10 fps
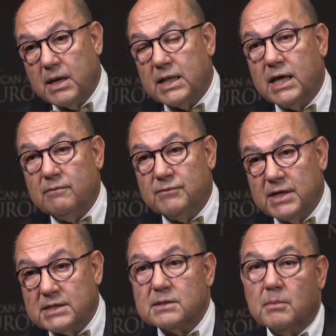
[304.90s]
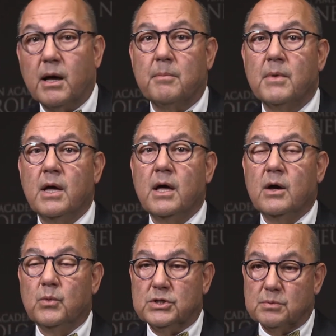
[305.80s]
mainly infliximab,
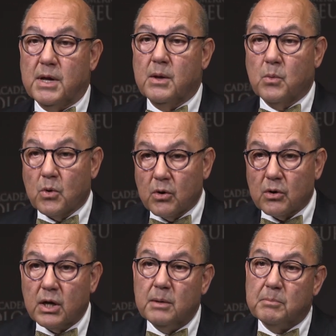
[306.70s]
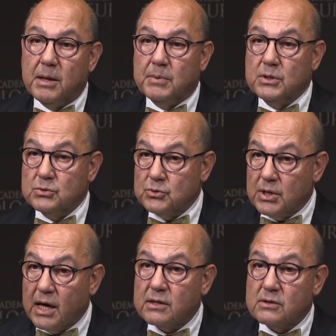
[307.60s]
which may work in people who do
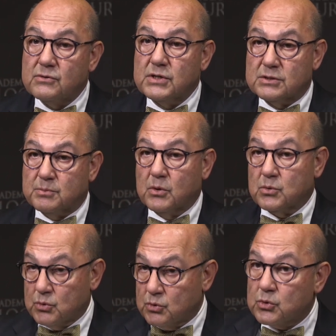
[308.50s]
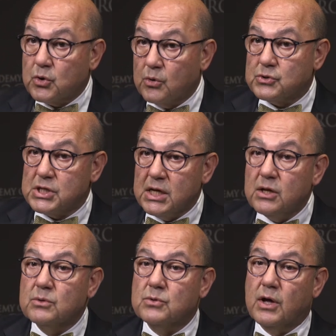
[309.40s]
not respond or who
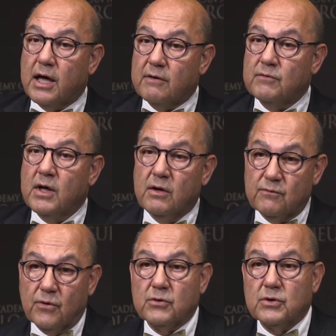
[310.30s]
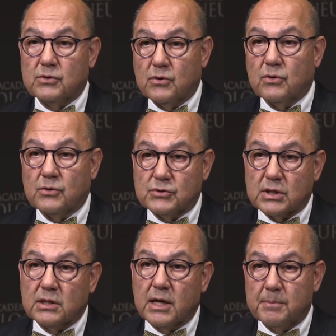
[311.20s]
continue to have further
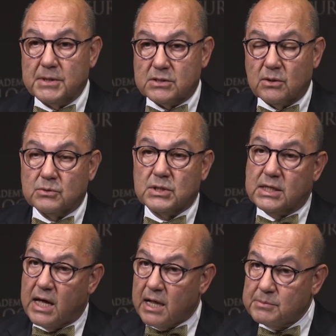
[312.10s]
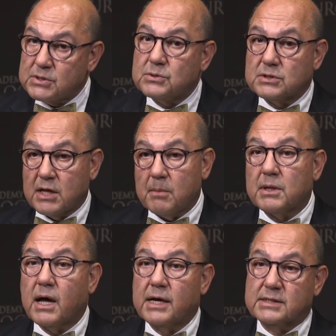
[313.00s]
neurological episodes. It helps to
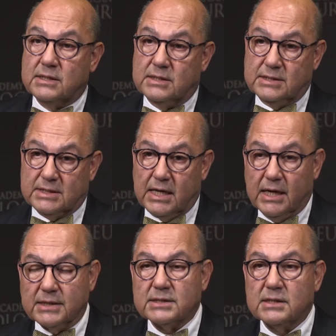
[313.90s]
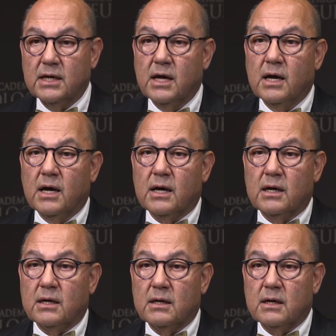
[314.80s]
stabilize the disease,
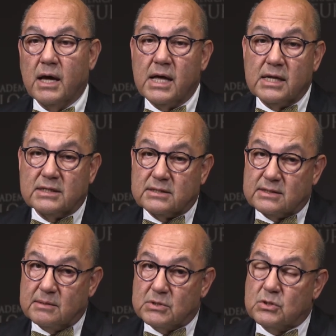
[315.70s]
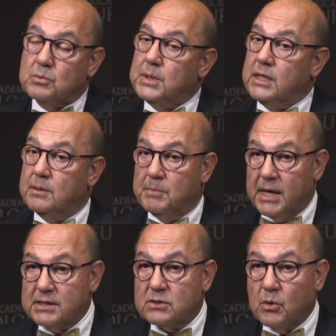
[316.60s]
uh, and it seems to be the
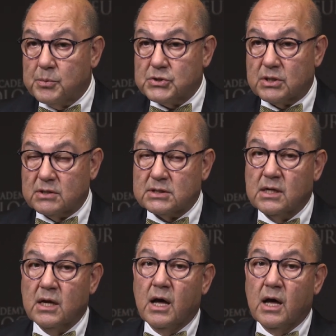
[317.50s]
best options.